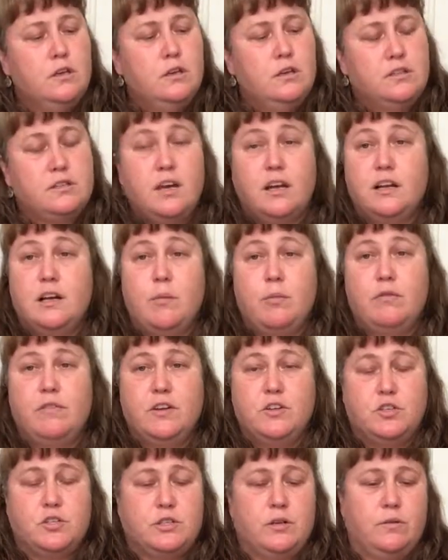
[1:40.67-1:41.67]
It's got a couple
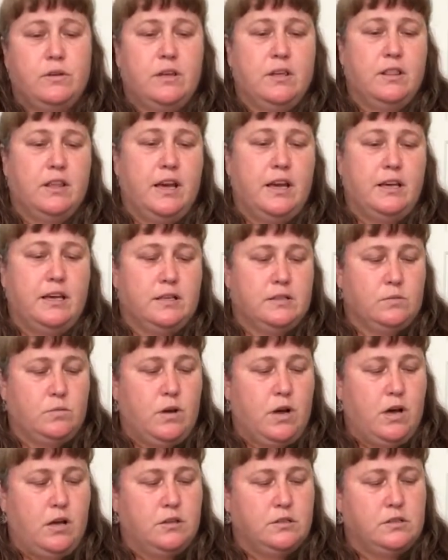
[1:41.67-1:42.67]
features I really like as
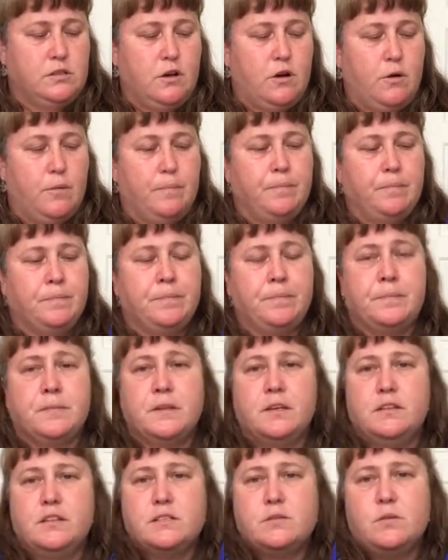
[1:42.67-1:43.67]
well. So
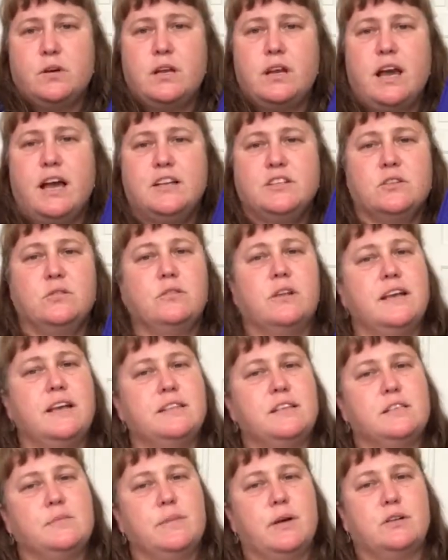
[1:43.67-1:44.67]
this one, I don't like
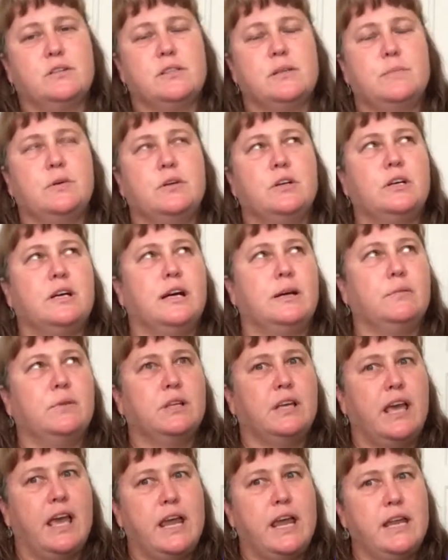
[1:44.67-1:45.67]
this metal zipper. I
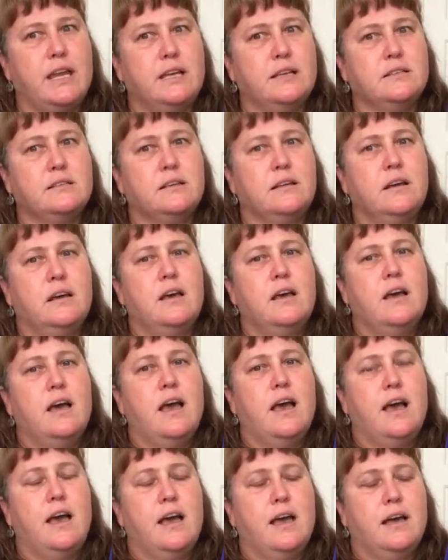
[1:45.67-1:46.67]
really hate it,
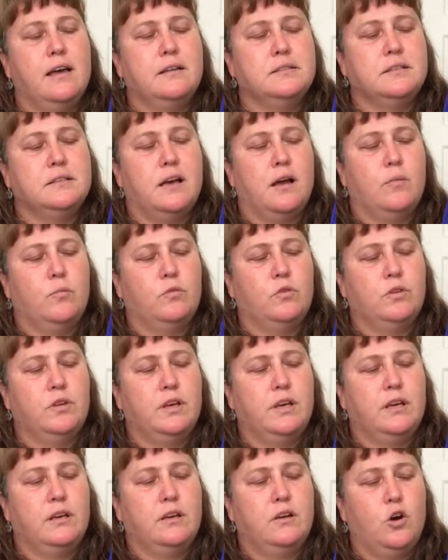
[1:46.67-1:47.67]
and I'm
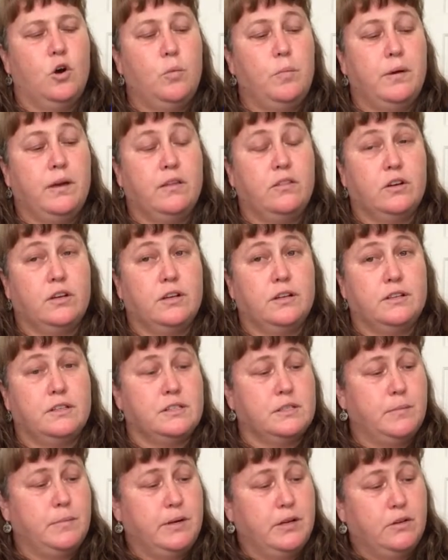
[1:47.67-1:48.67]
really hoping they're gonna
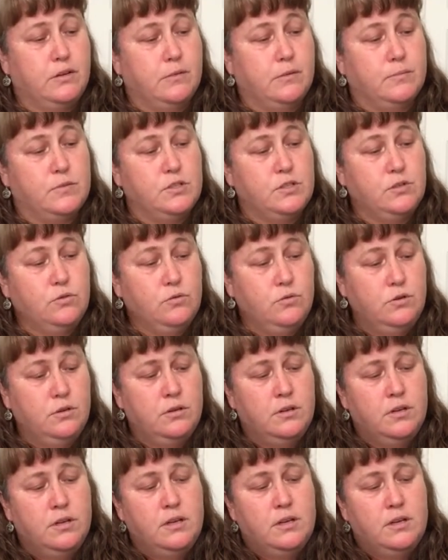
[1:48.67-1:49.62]
disappear them soon.